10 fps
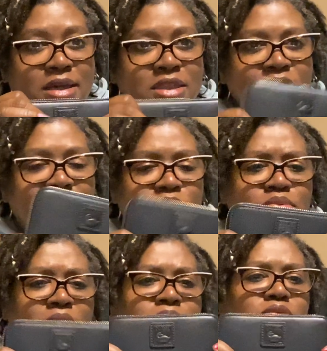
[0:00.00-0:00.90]
I don't have a
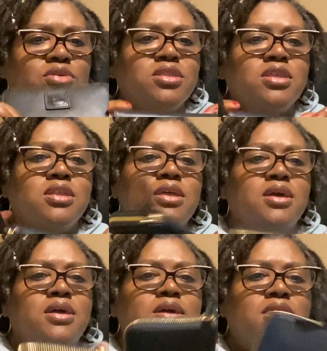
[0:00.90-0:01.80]
problem with it.
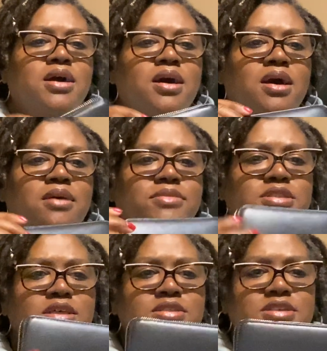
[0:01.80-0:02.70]
Um, it
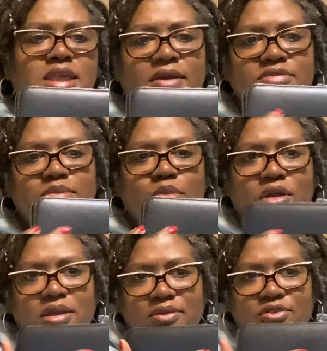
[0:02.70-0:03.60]
doesn't have the
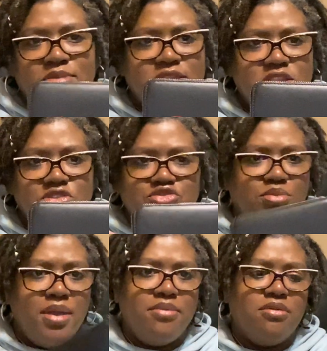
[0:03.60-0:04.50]
mark from the tissue
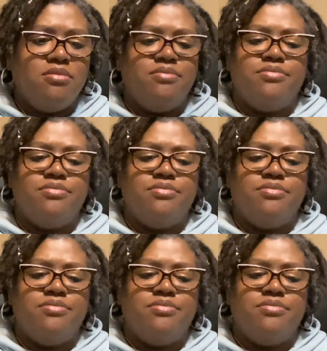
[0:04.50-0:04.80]
paper.